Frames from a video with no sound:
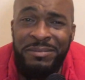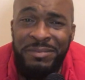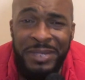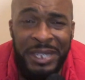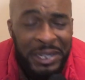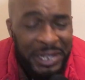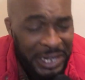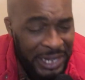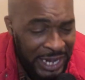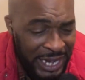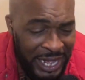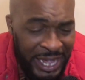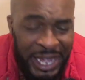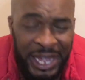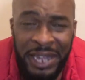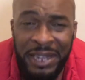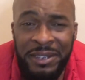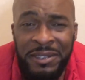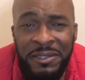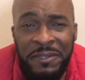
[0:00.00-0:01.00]
the
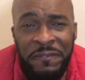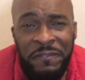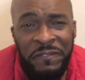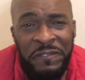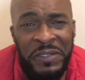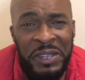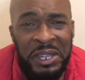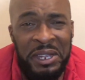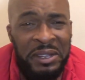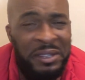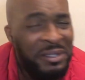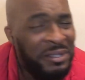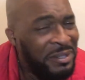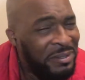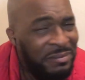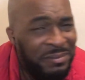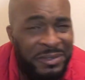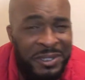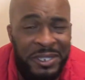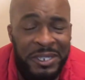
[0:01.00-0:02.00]
legs, the feet. The
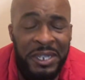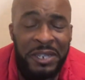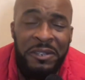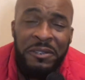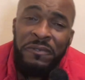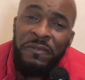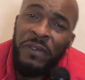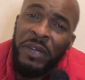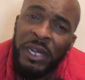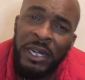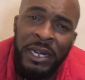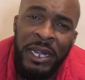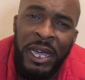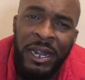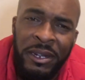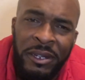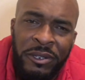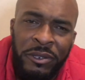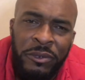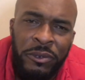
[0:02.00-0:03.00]
shit is fucking out
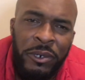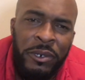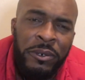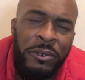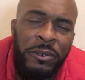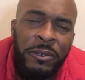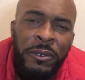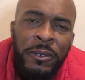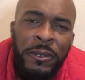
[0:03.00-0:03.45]
of control.